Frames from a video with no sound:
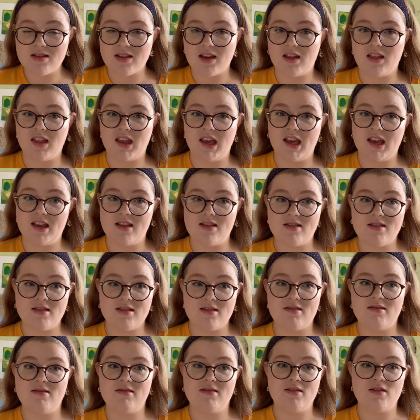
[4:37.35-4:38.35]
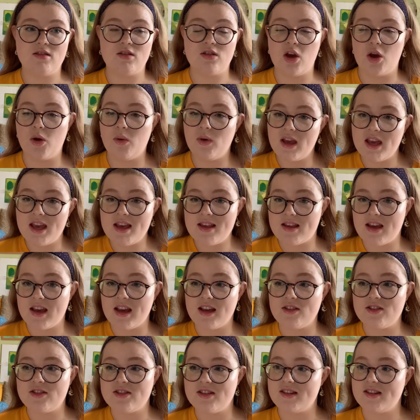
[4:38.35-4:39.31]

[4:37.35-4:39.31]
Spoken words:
I think it's so easy just